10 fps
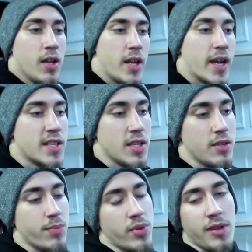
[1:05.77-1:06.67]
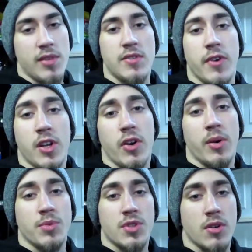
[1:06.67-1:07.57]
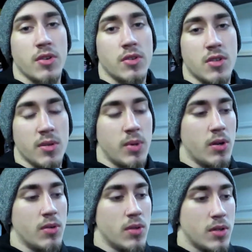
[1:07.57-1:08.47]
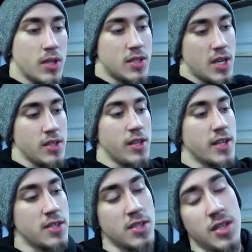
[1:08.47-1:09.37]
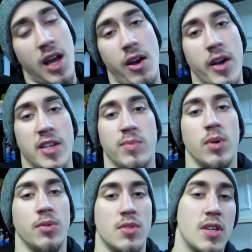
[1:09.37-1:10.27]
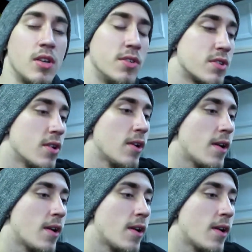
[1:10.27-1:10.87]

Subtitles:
Like I said in the previous video, I'm sure the turbo that's on the Lexus now has blown seals.